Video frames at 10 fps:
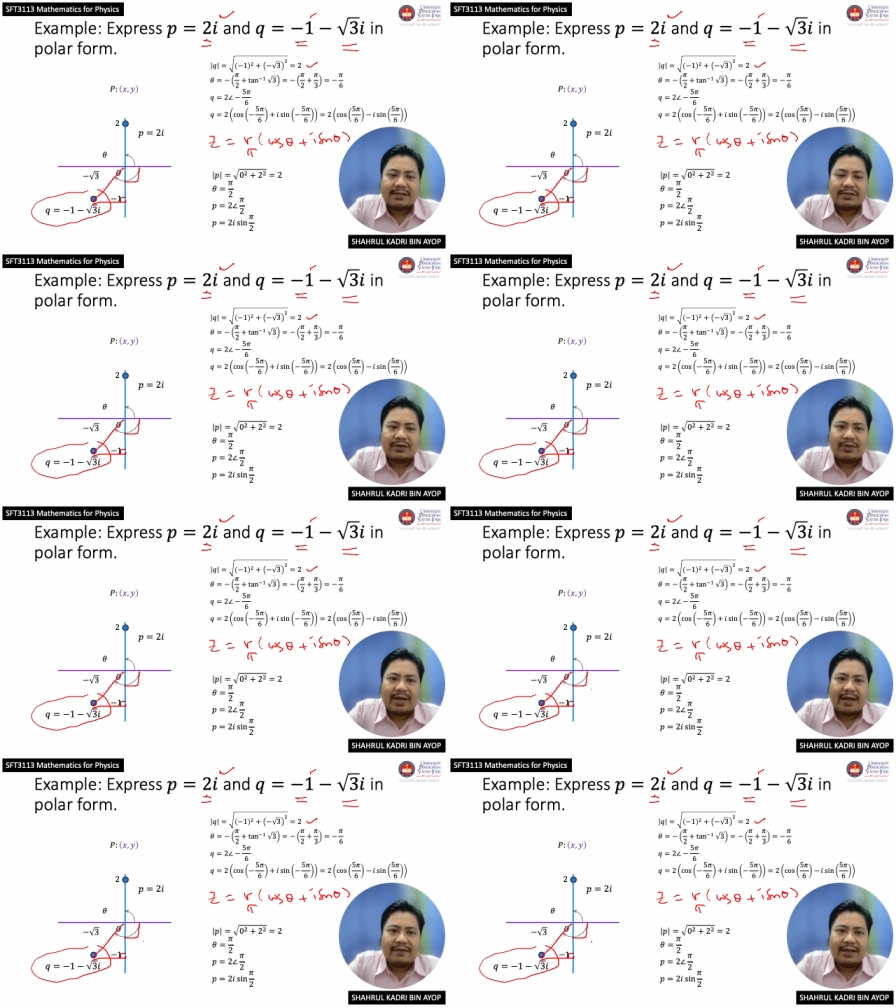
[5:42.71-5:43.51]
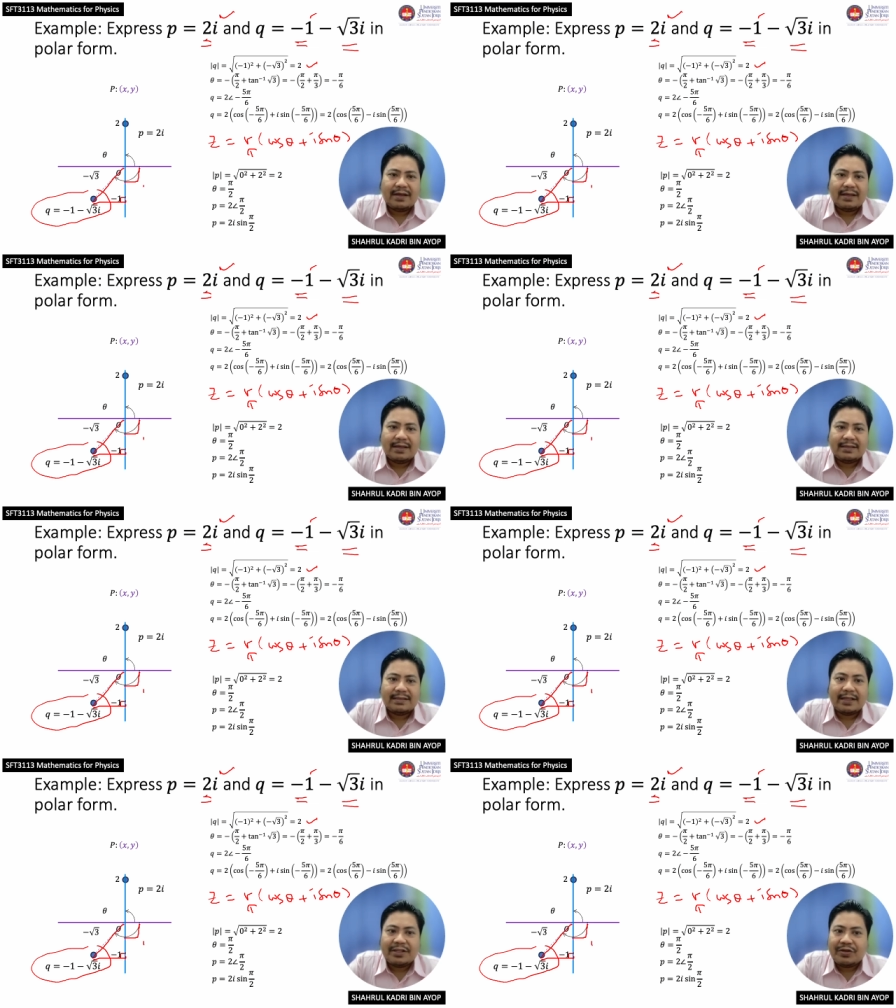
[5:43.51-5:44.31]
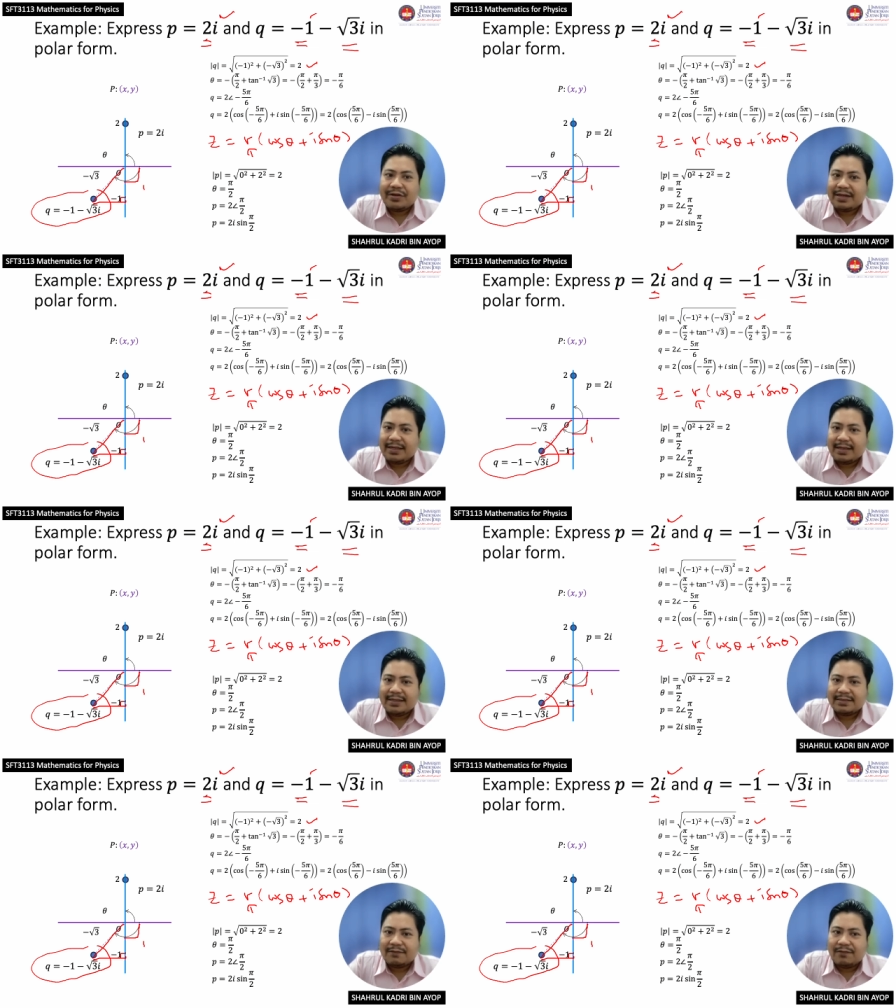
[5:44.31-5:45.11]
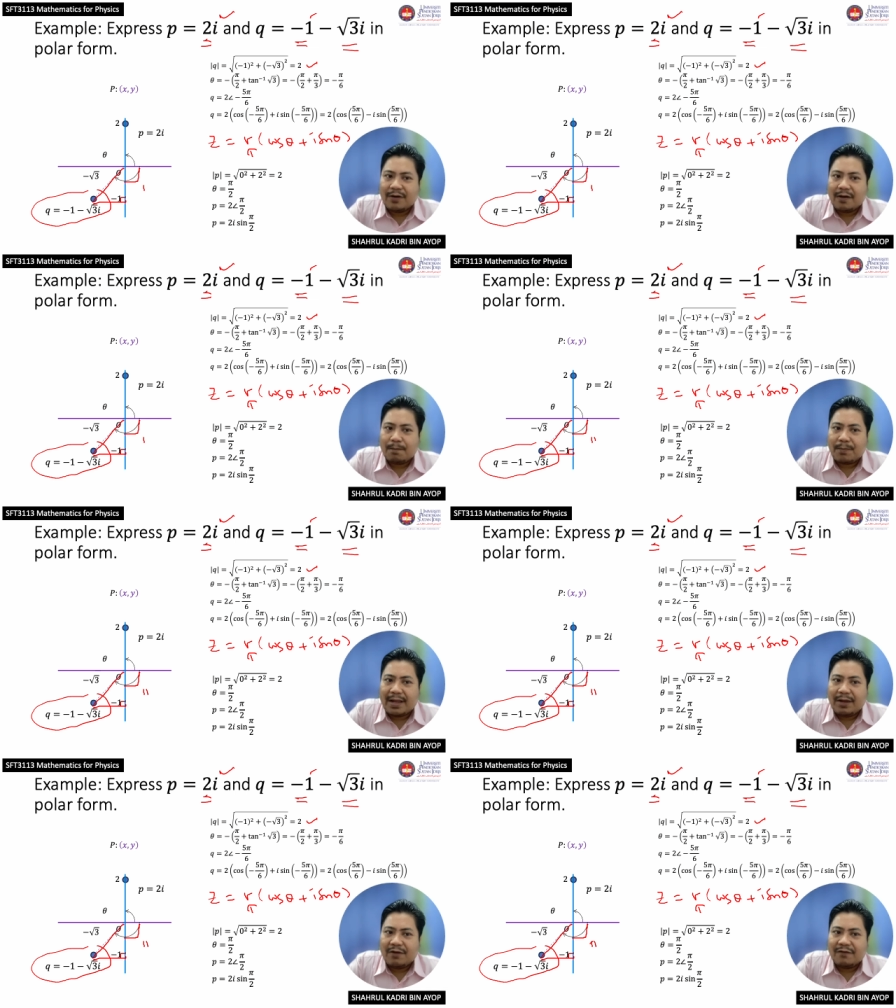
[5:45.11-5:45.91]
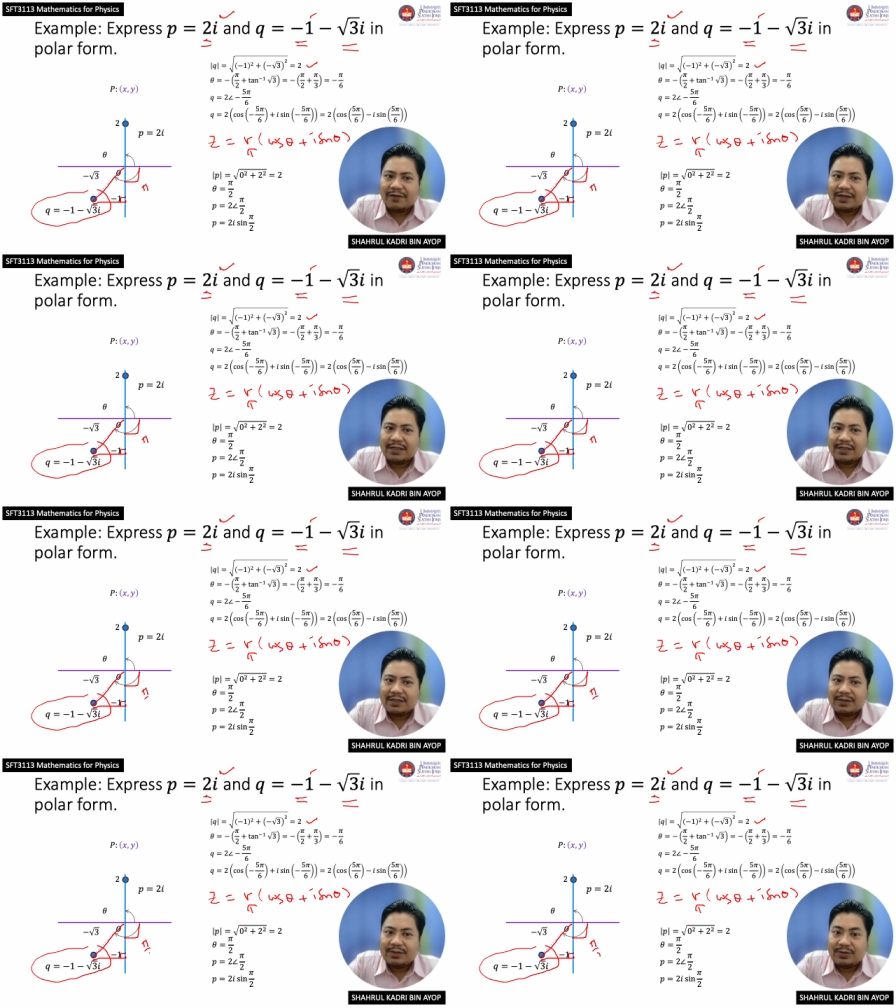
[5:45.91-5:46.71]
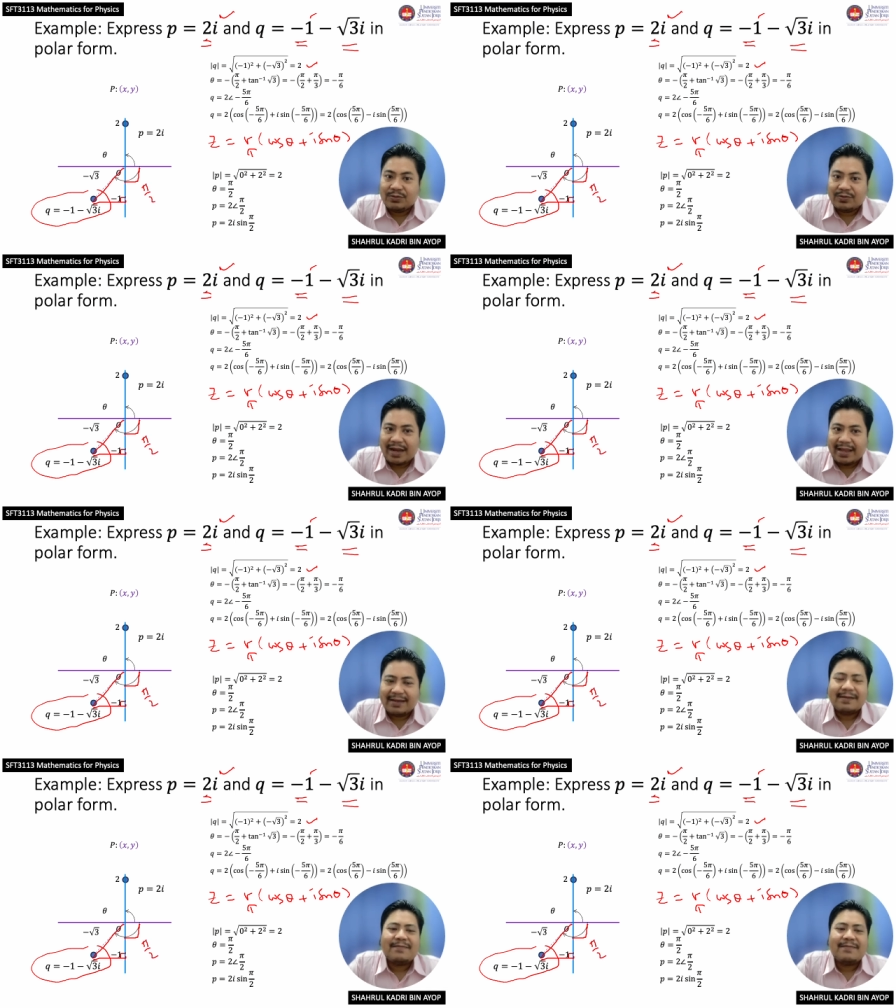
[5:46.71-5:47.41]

So you have here is 90 degree is 4 pi over 2, right?